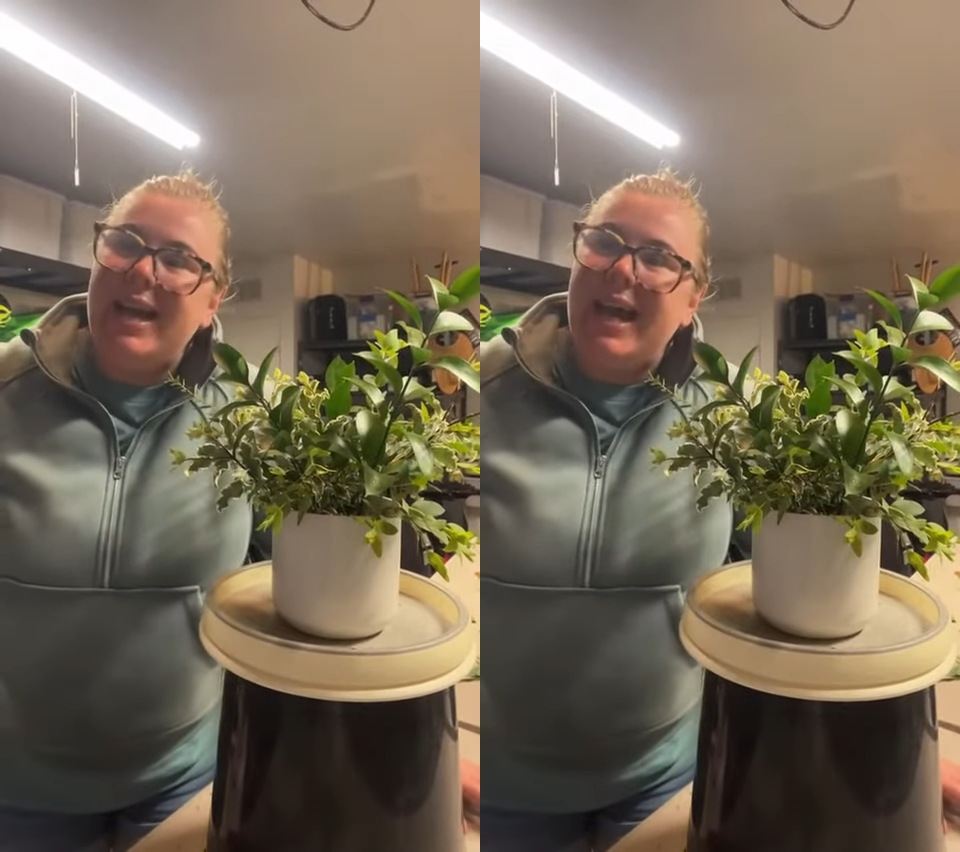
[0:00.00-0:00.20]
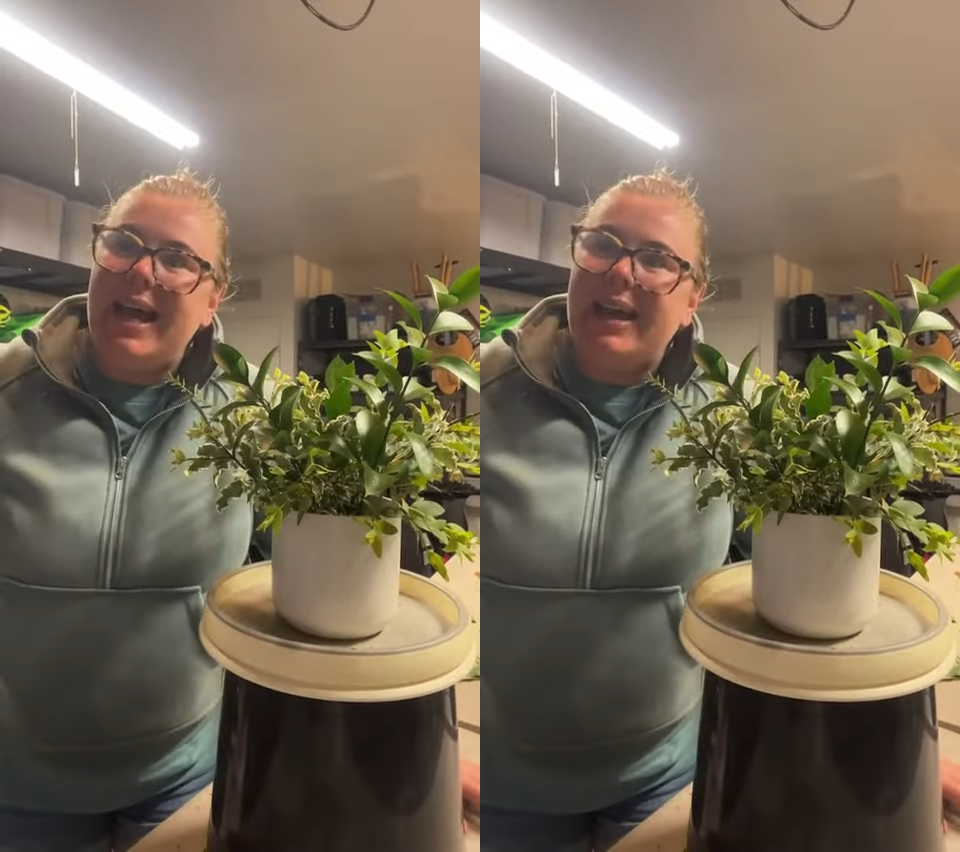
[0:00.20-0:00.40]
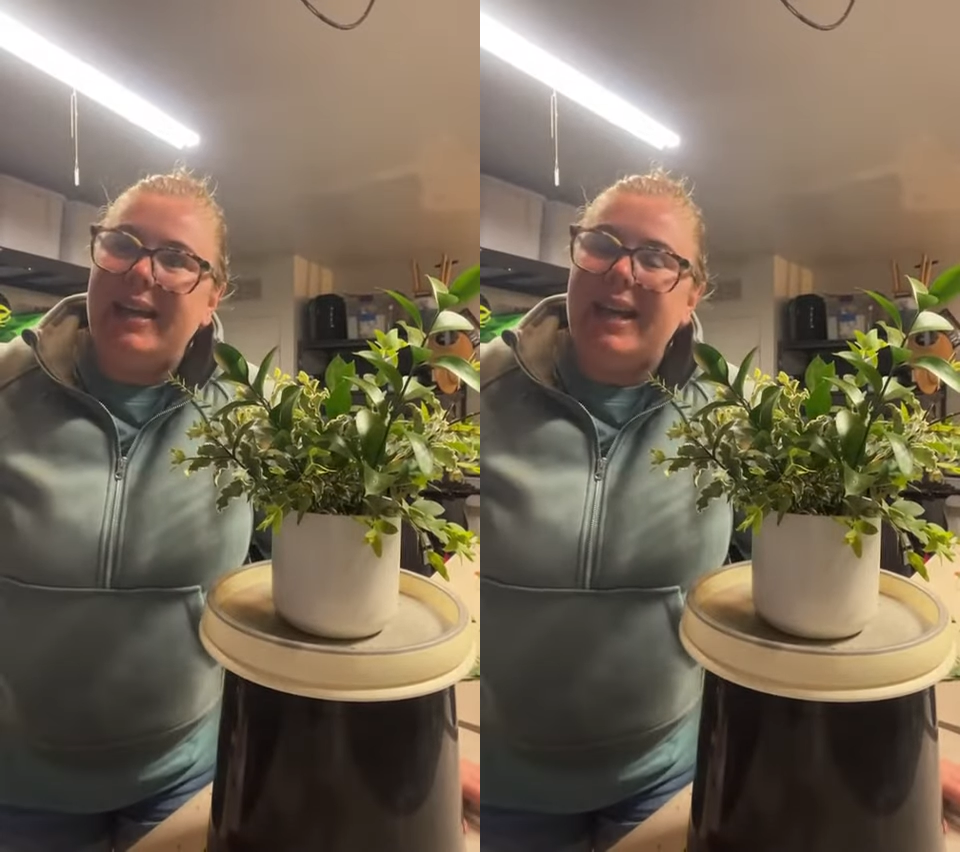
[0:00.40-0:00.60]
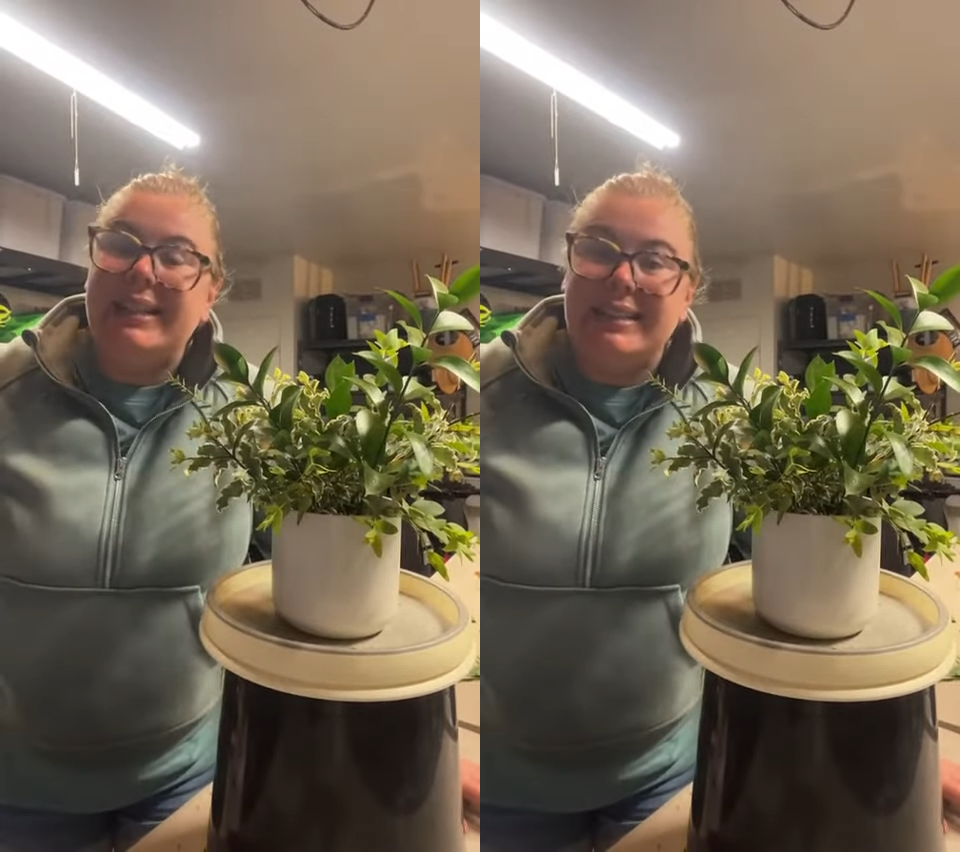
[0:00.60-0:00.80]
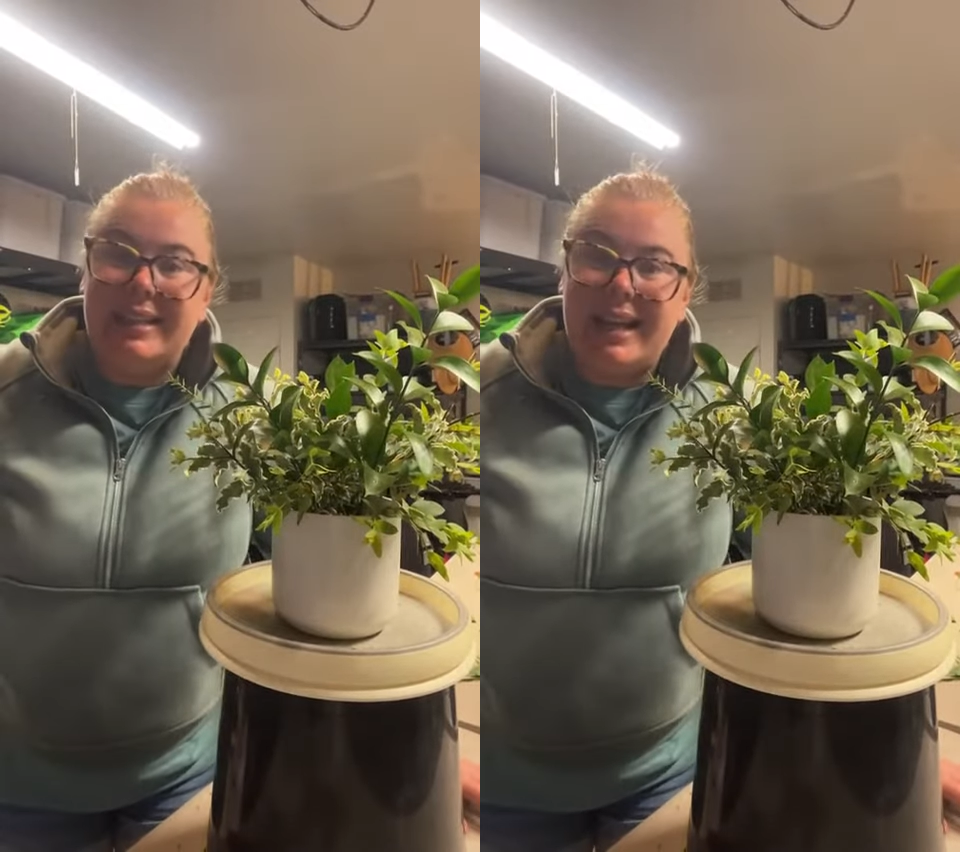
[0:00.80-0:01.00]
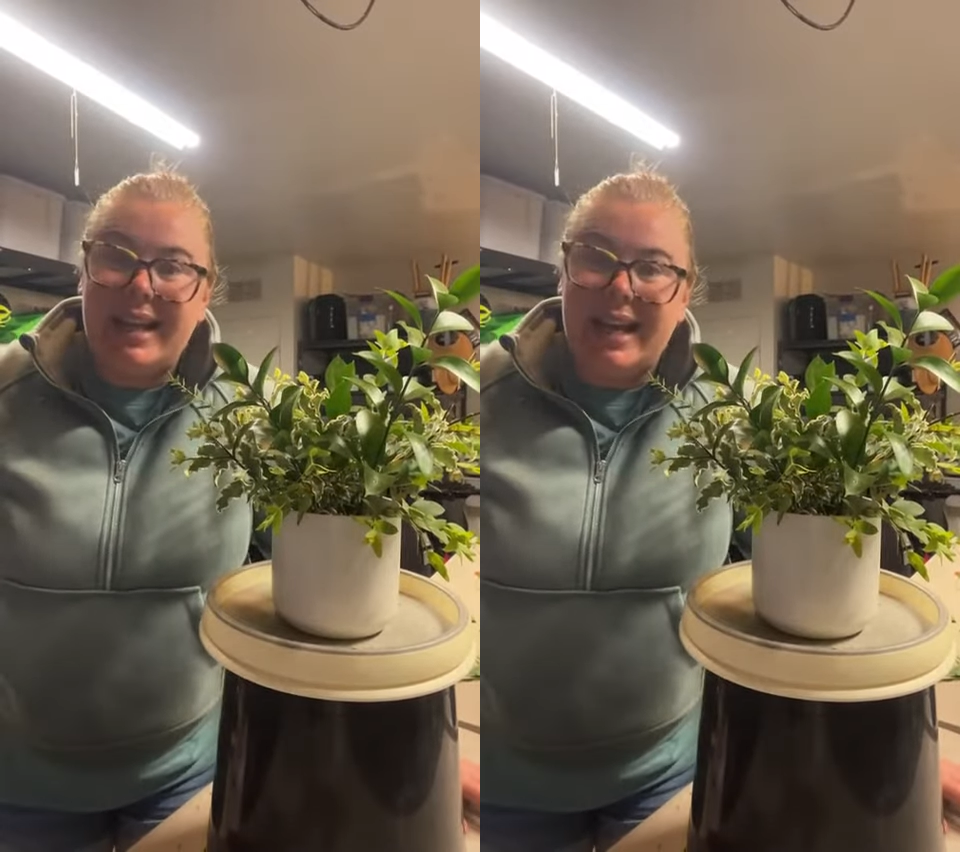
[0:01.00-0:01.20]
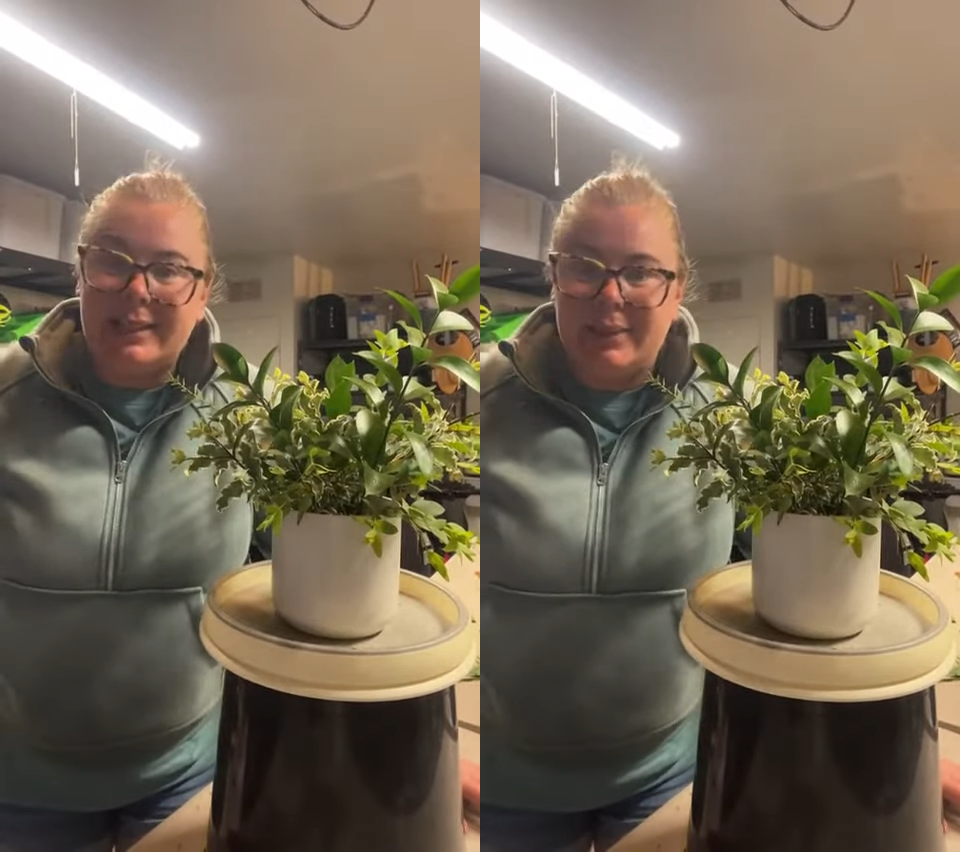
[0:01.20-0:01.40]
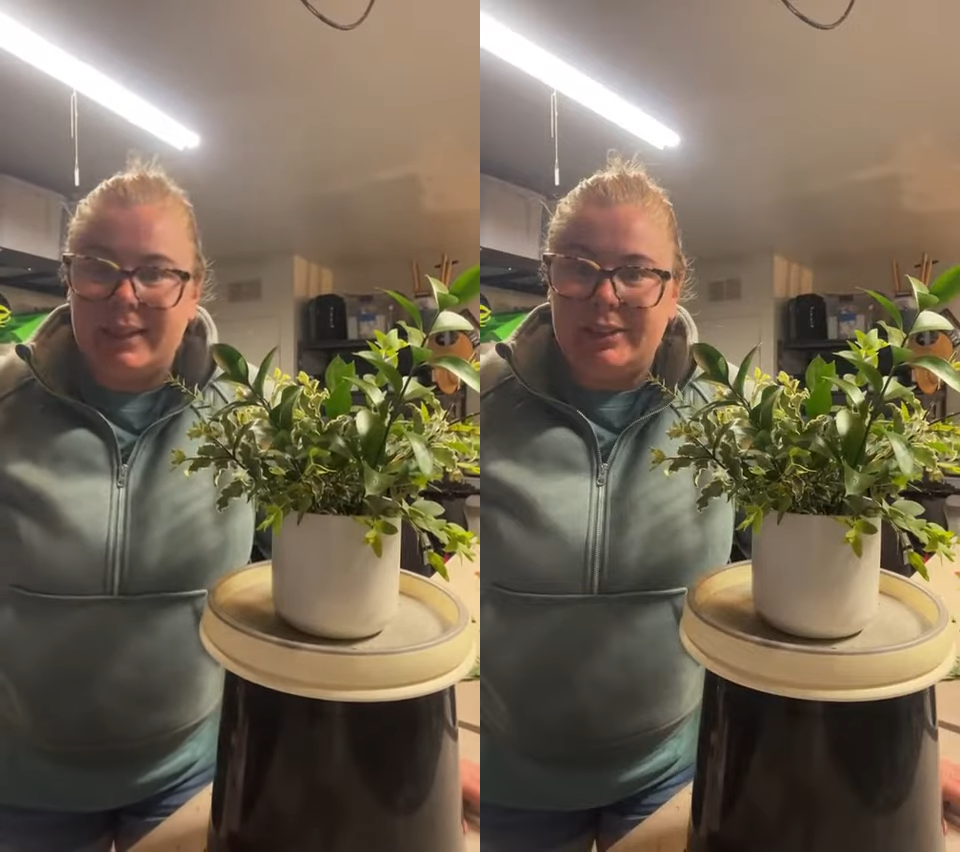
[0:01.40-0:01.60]
and they
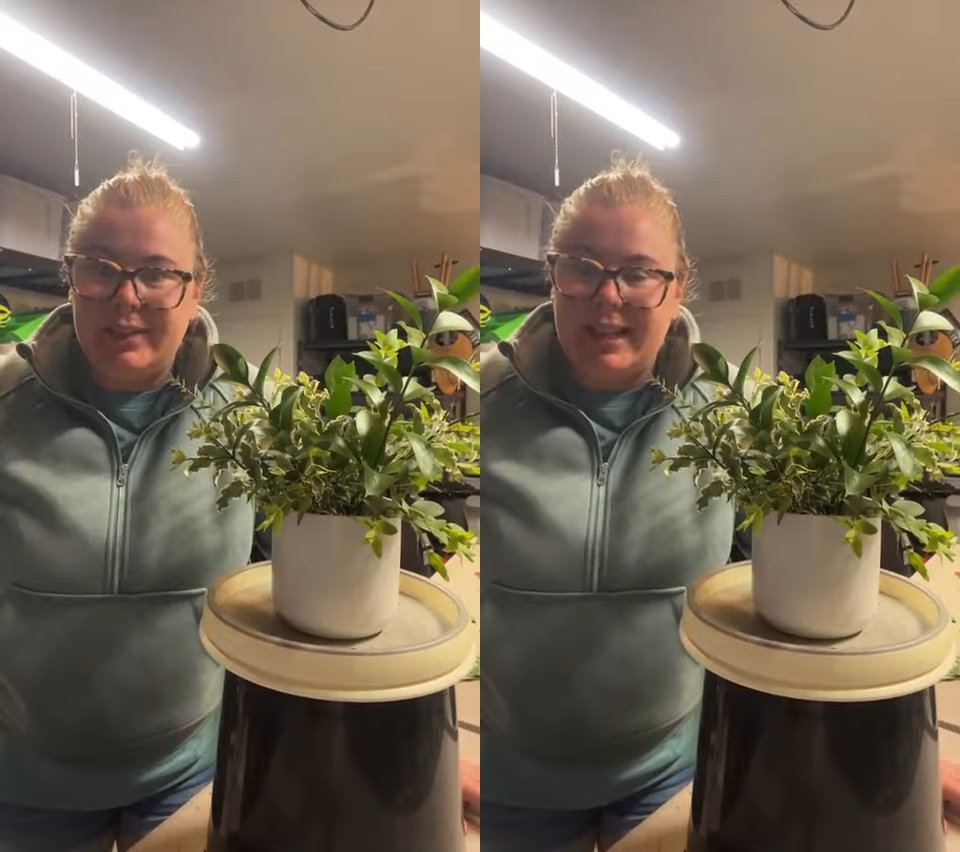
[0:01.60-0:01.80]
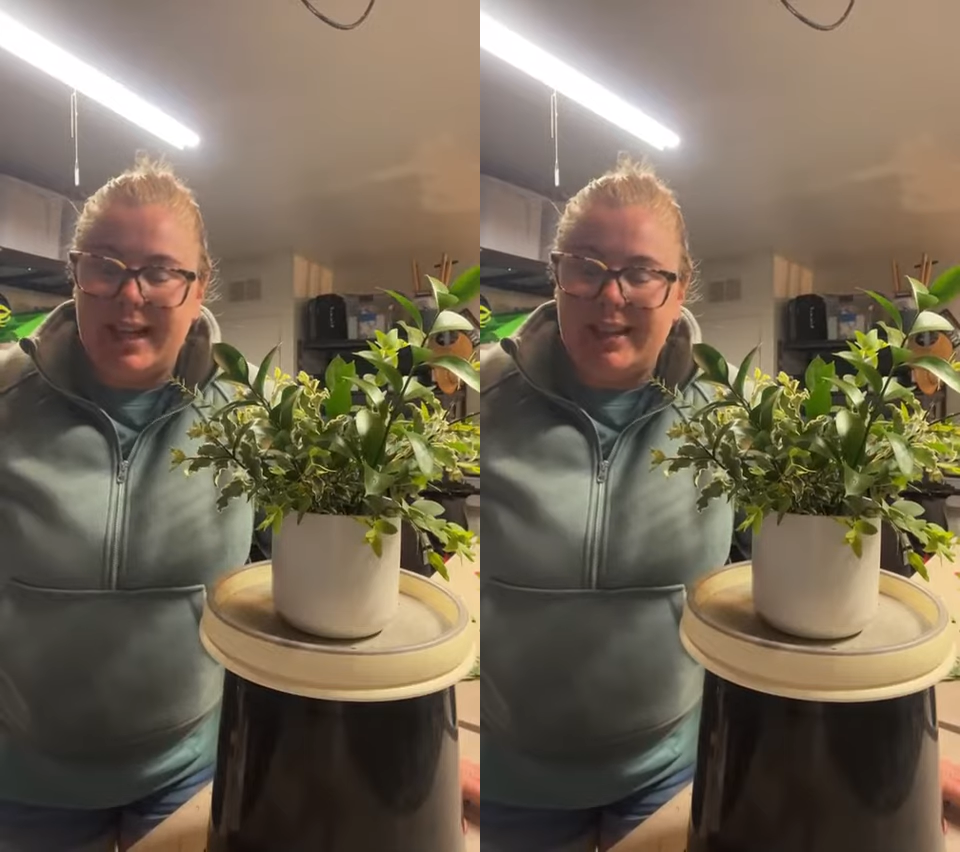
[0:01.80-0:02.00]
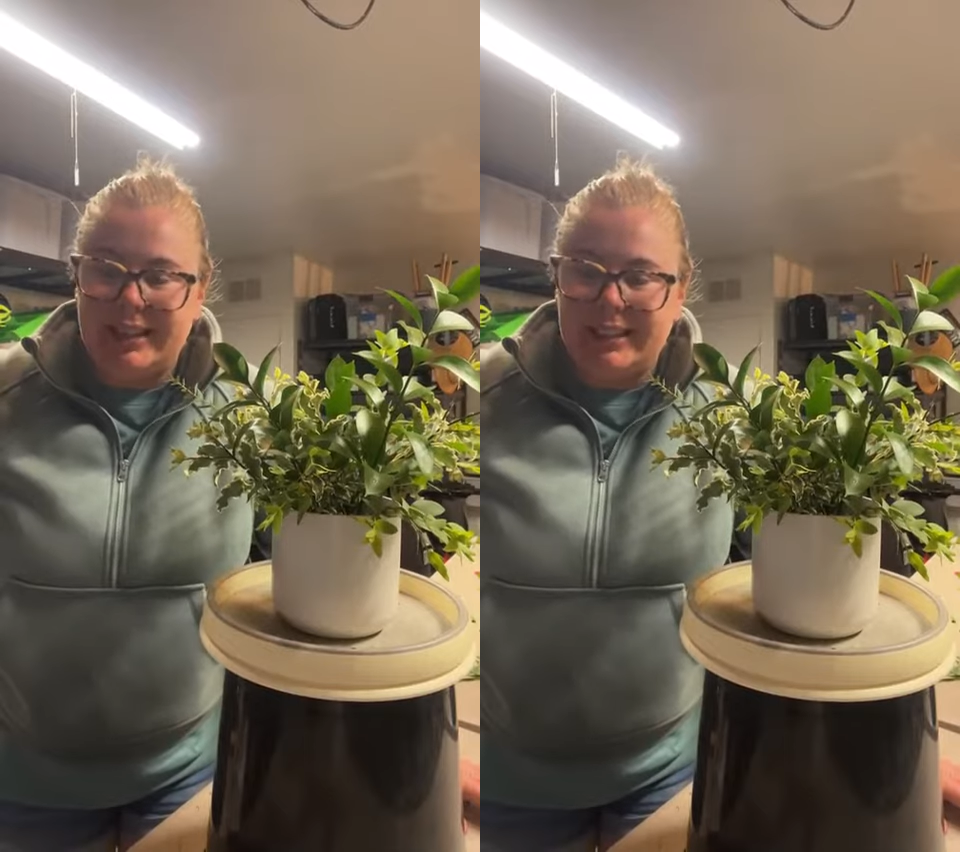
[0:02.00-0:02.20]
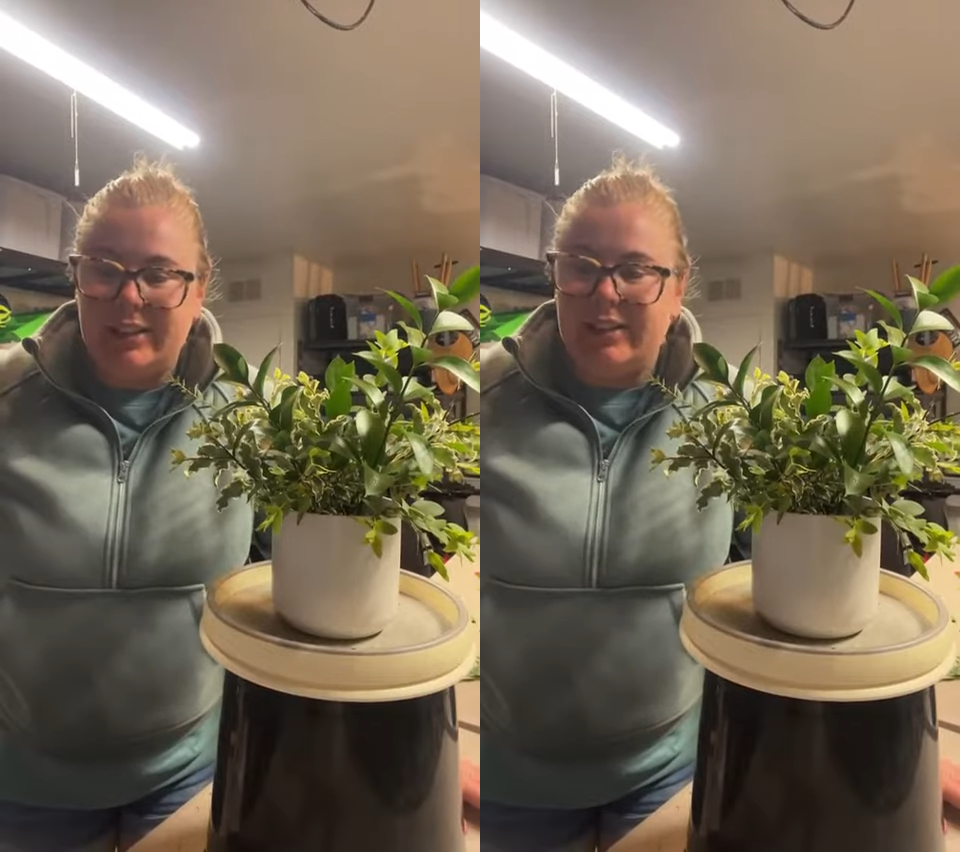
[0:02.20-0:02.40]
asked me to do it again this year.